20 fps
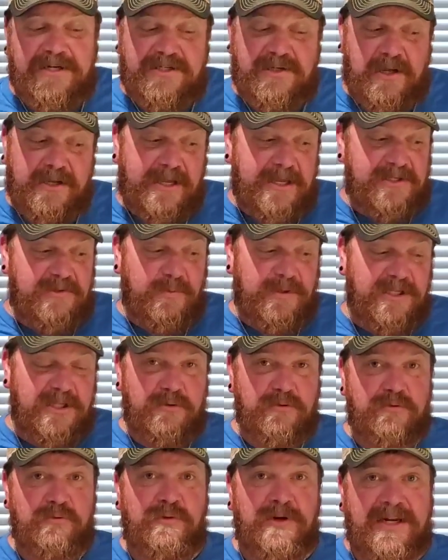so I guess we
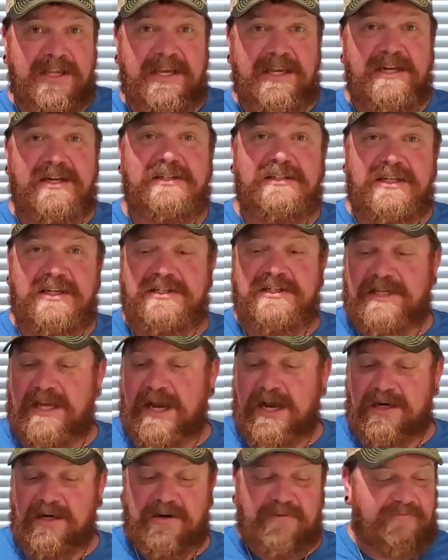do need to
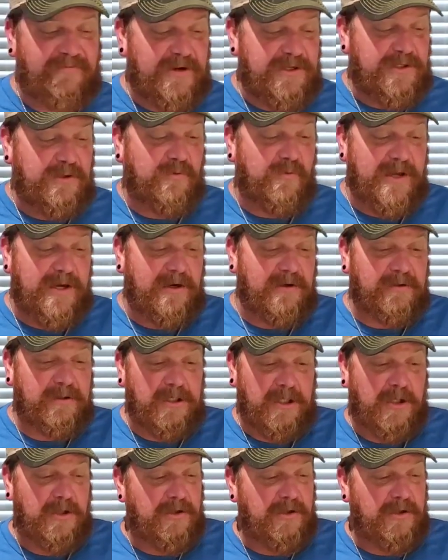decide an official winner.